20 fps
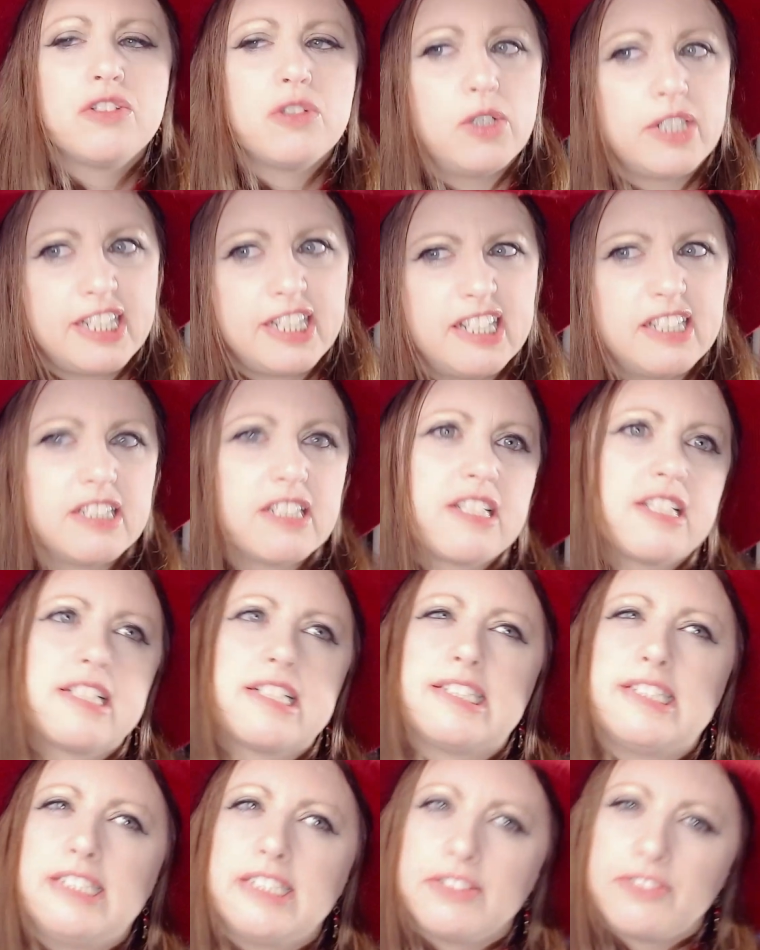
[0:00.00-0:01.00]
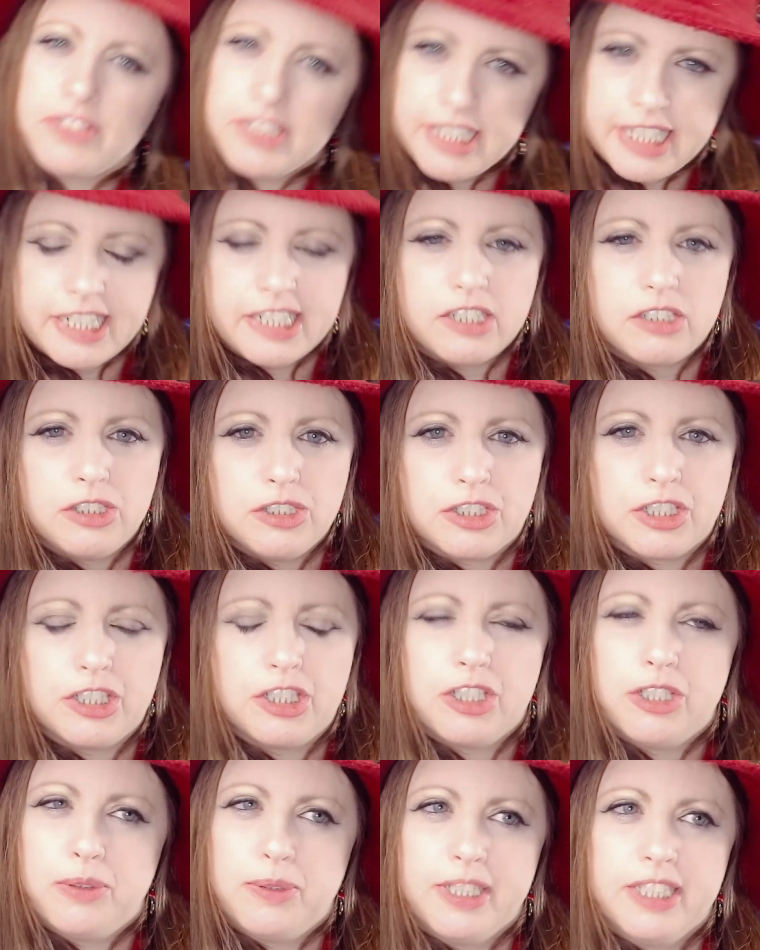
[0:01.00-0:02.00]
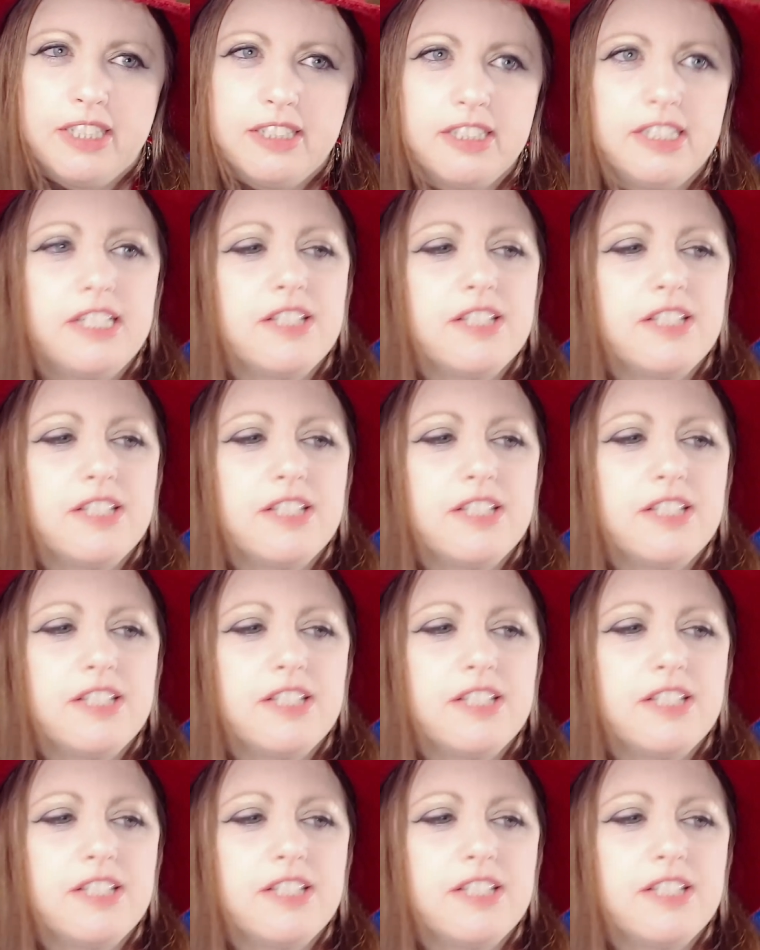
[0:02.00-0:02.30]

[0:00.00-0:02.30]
So again, this is a different angle to go in.